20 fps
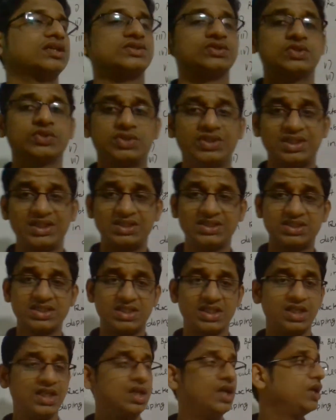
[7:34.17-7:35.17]
So these,
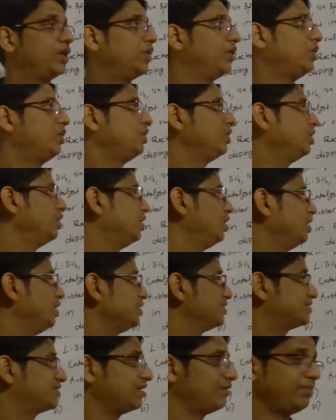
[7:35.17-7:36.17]

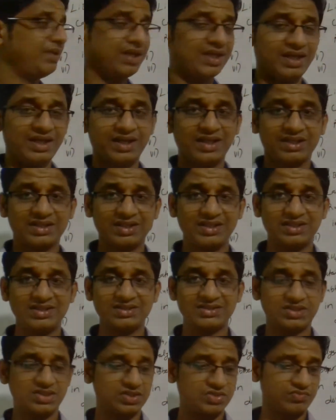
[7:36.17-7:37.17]

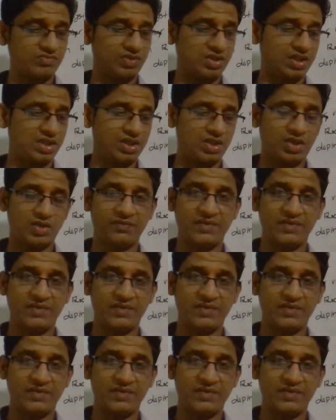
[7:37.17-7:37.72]
semiconductors were,